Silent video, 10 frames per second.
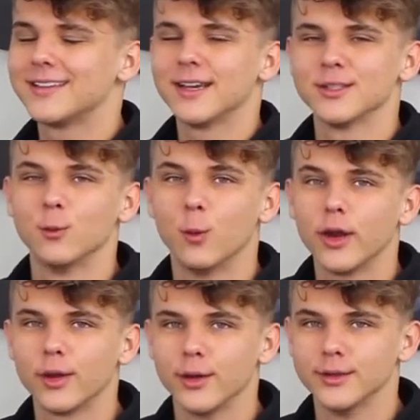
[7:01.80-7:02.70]
does
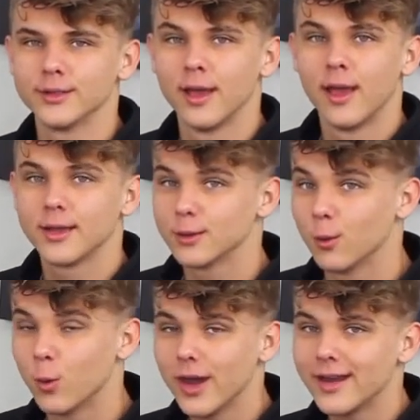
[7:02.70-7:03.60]
wonders. So
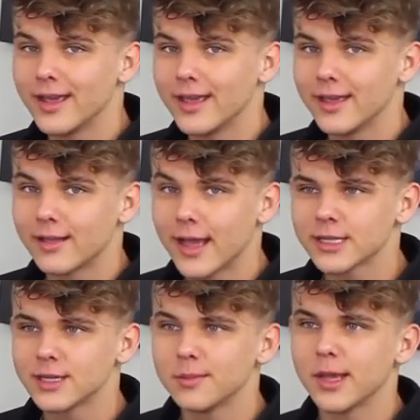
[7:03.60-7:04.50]
one, it'll
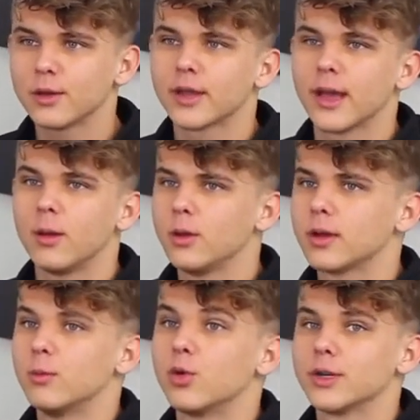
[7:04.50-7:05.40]
actually make your account
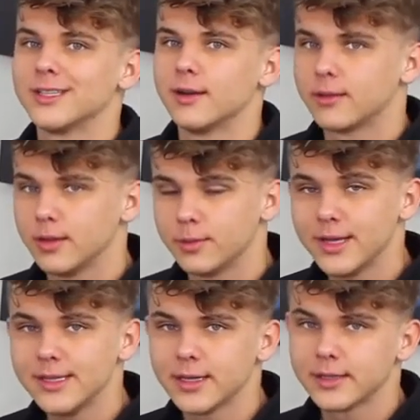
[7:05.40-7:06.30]
look more aesthetically
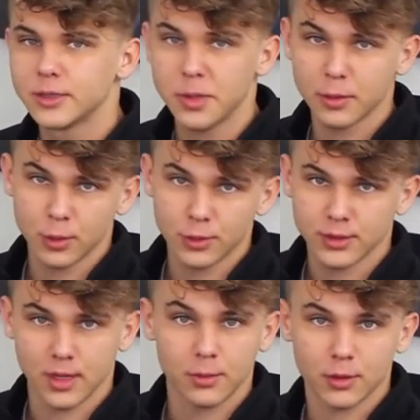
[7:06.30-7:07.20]
pleasing to people who
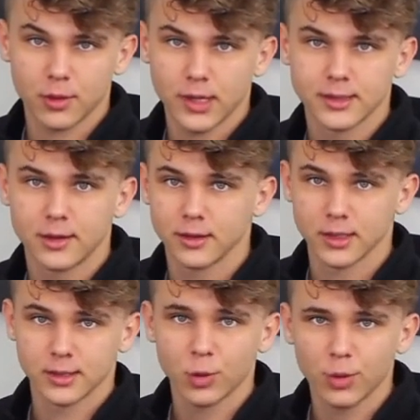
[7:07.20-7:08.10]
stumble across it on the
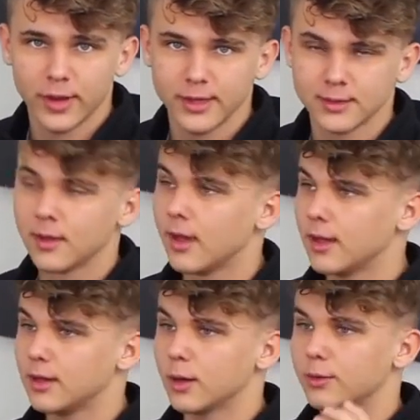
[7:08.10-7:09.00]
explore page.
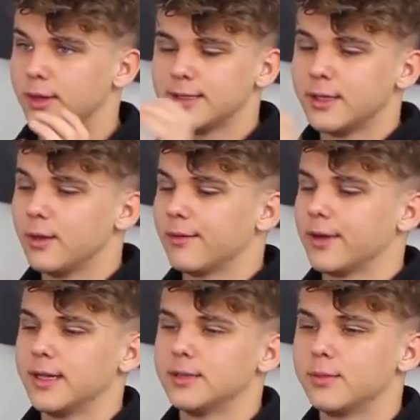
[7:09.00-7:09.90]
You know, they see you have a
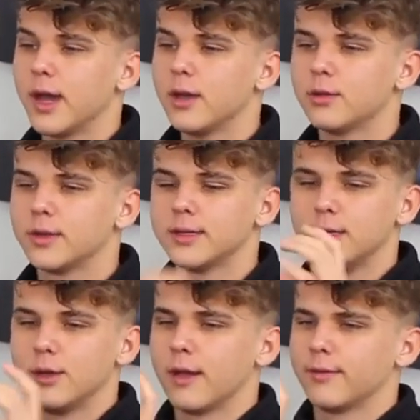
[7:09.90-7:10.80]
nice bio, they
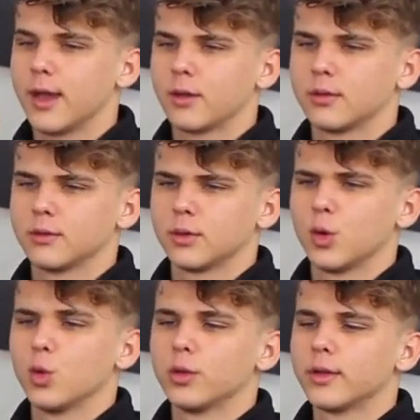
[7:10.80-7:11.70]
see you have that
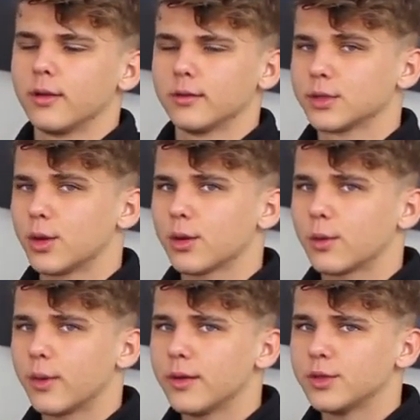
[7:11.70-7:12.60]
cool little
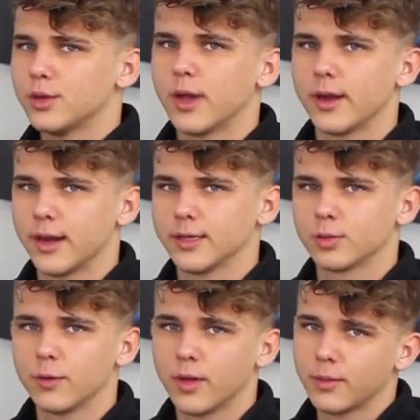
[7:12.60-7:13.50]
circle around you, you got a nice
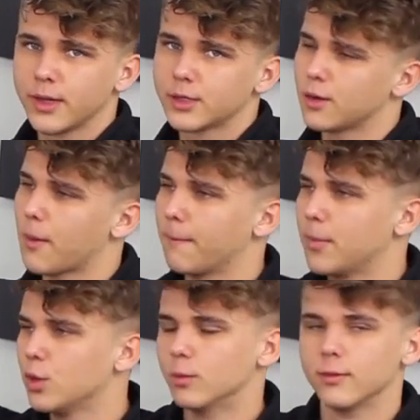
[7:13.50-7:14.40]
profile picture,
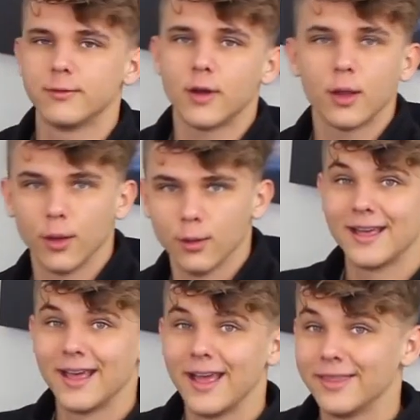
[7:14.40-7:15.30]
boom, follow.
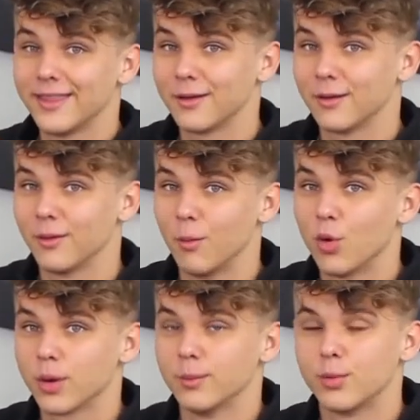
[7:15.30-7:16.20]
And the
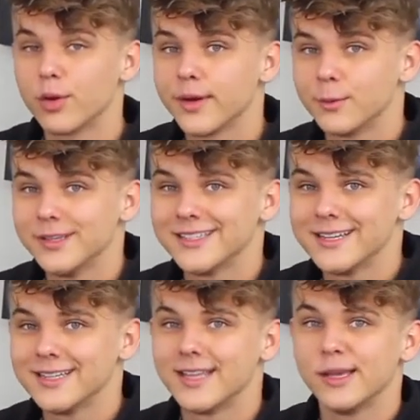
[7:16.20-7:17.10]
more important
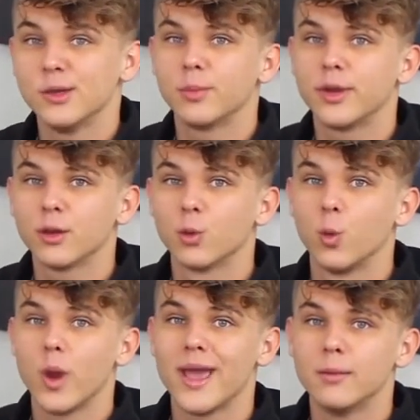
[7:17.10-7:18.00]
reason is that you appear
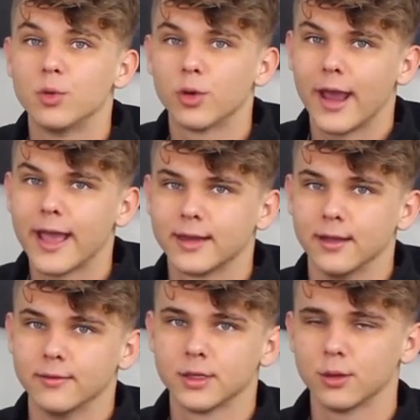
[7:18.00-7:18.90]
way more
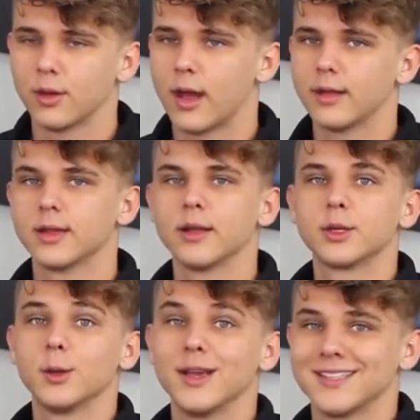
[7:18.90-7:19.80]
active. So I'll
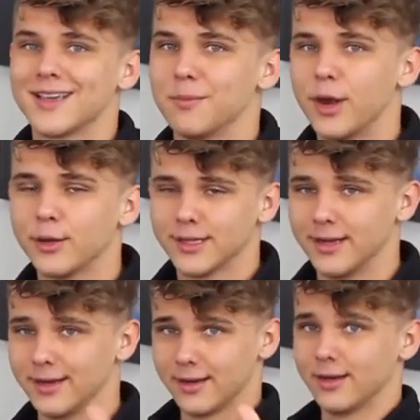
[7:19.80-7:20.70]
show you guys a
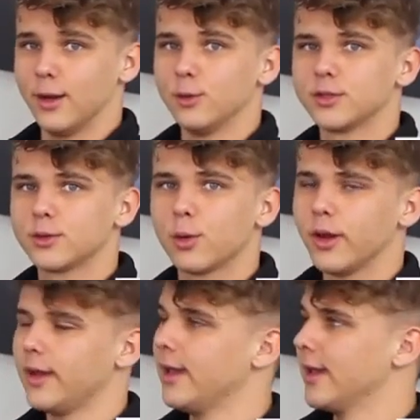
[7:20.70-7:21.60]
comparison. No
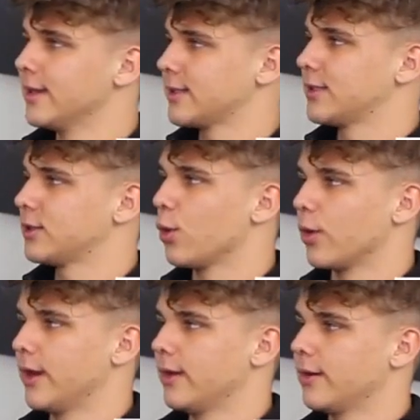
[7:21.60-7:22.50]
story,
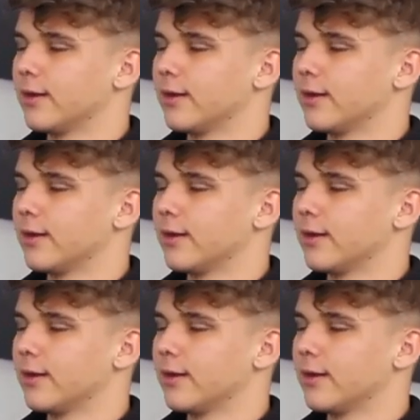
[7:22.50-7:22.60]
story.